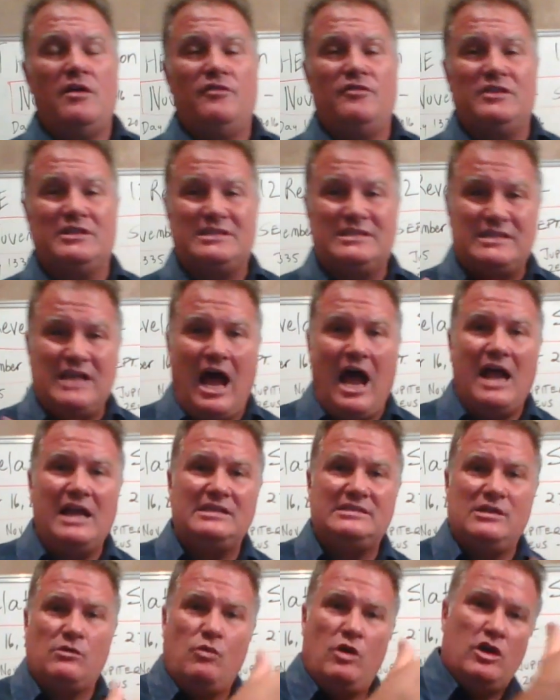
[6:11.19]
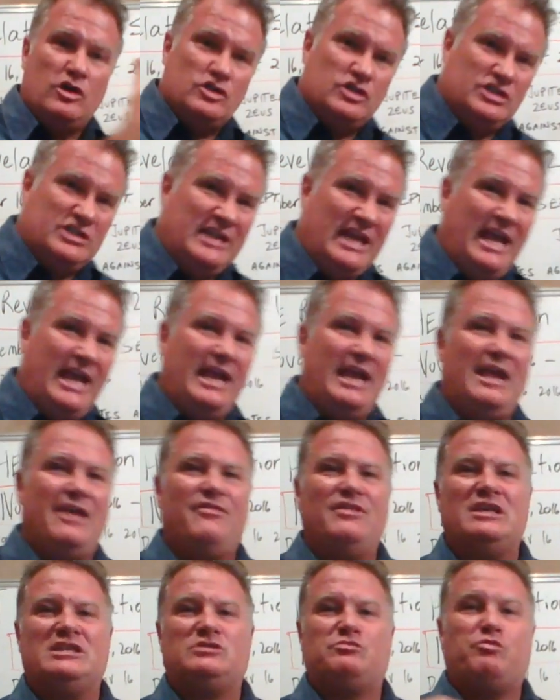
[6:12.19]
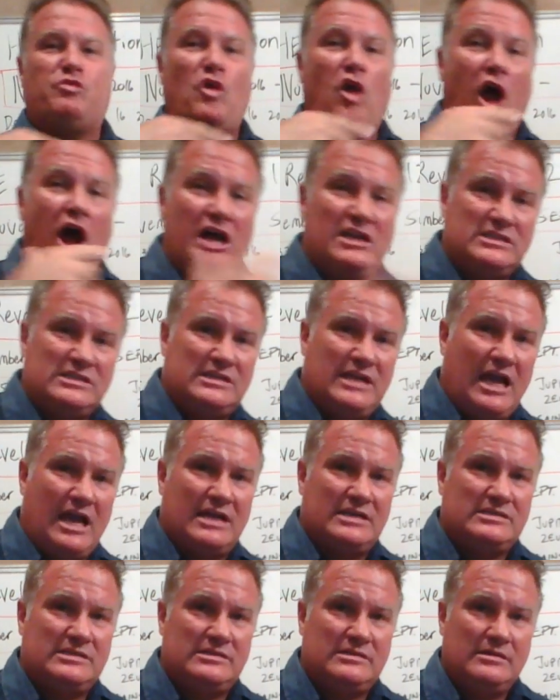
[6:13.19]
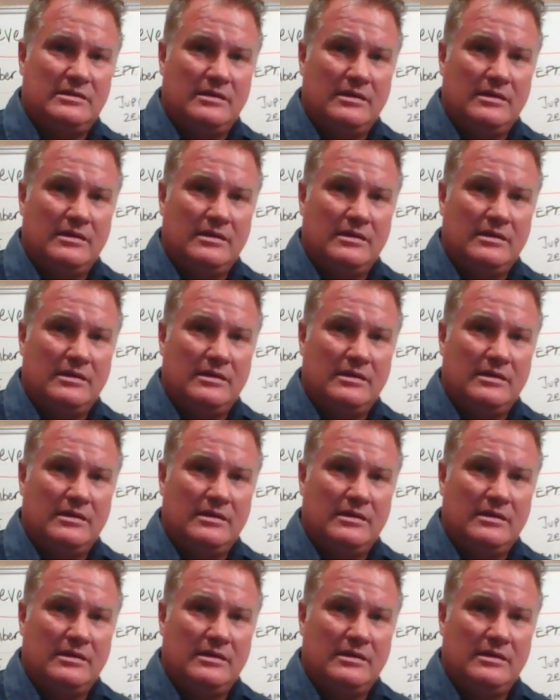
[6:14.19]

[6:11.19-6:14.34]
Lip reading: the signs that we are seeing in this process